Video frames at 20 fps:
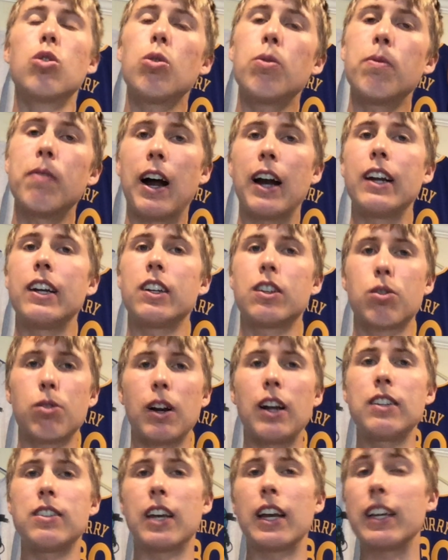mining
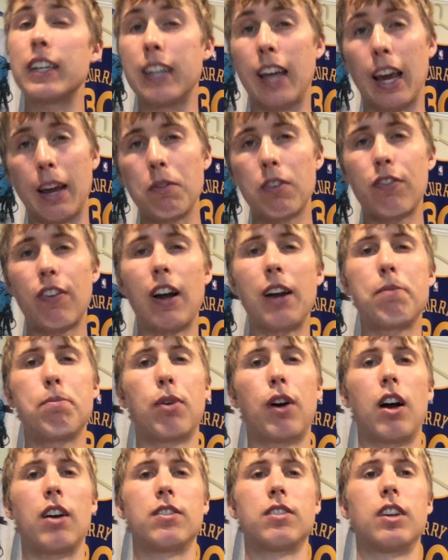creates a gamified
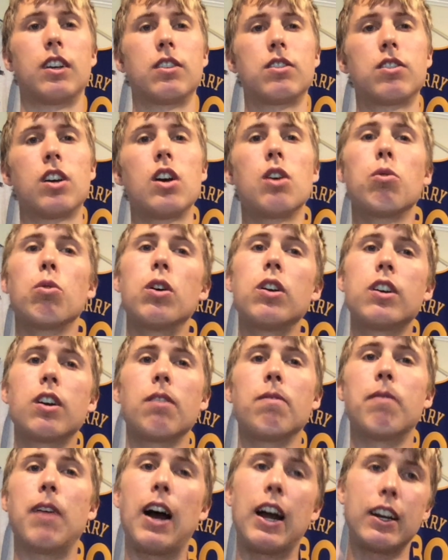process where you can
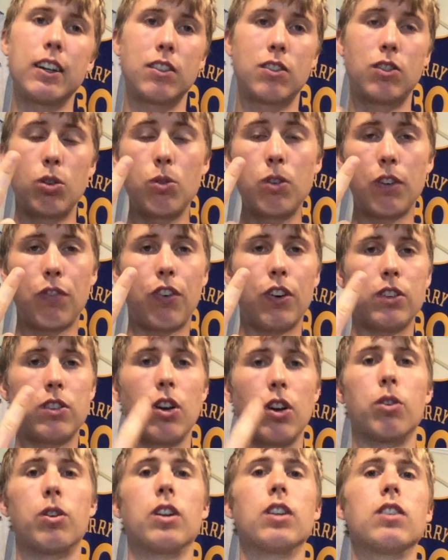mine two different
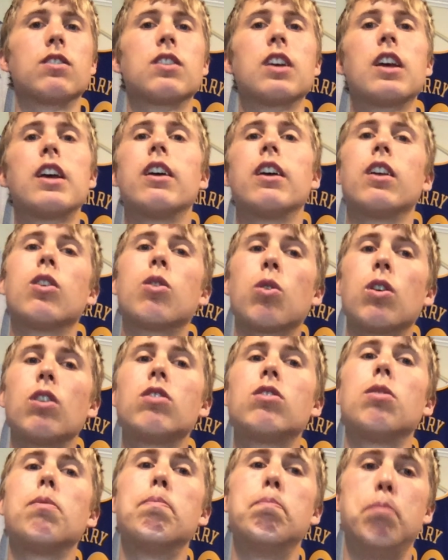tokens in order
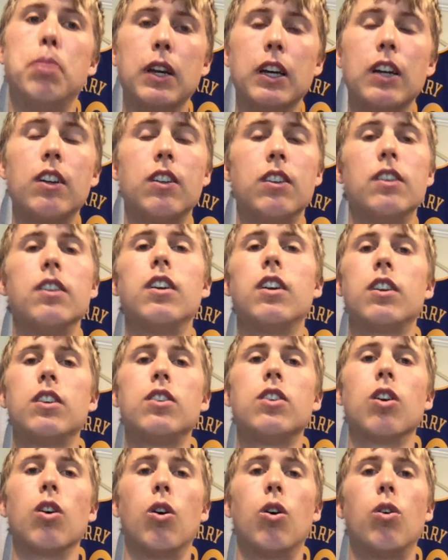to build
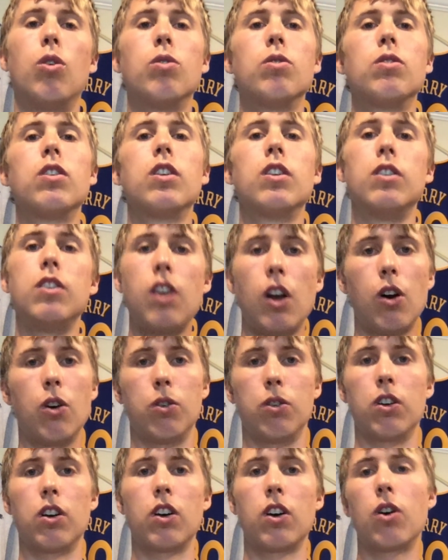your own node
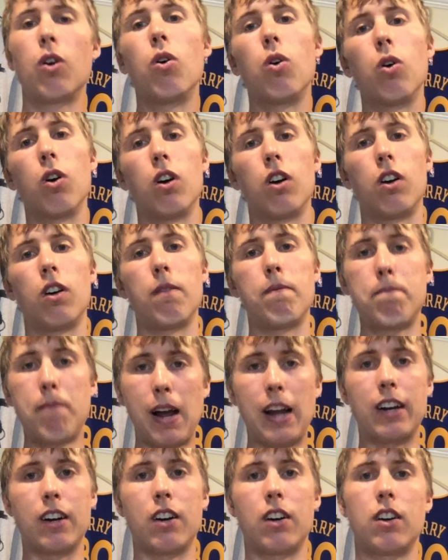or
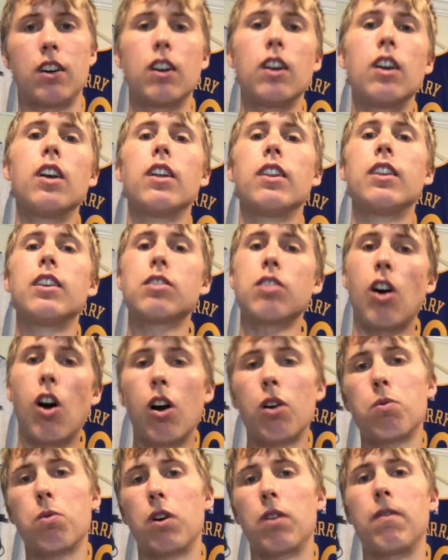miner. This
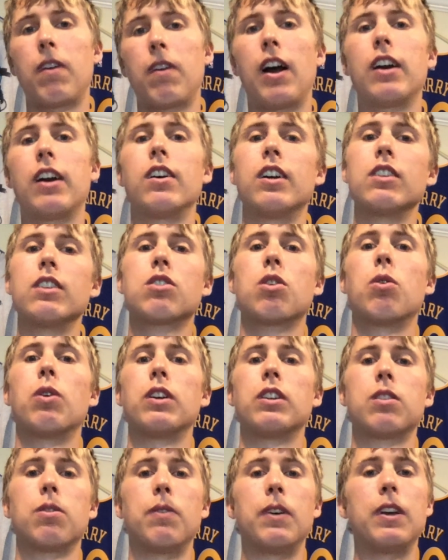hardware miner is going
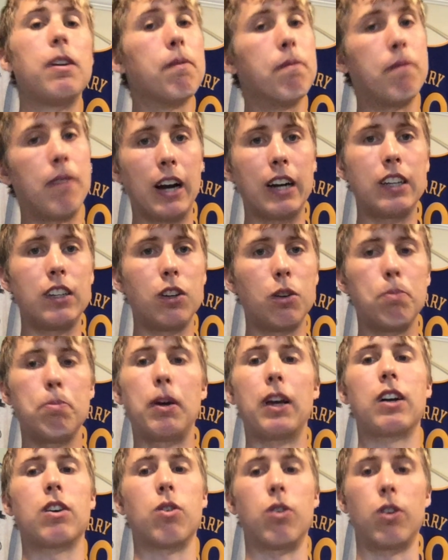to be mining you
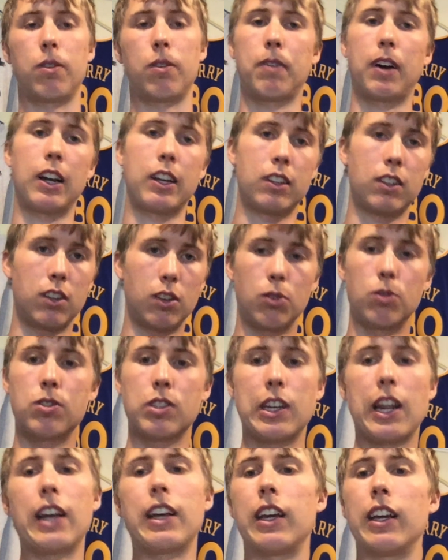Bitcoin by you
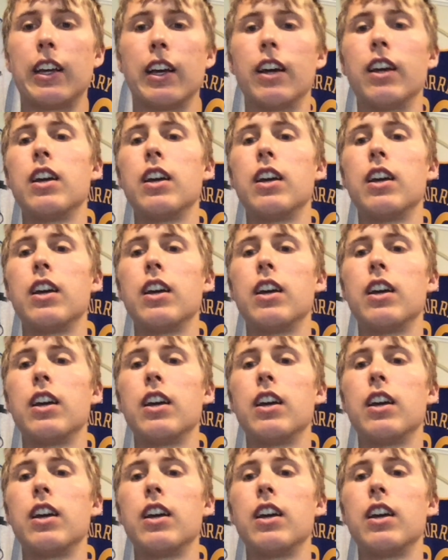staking it.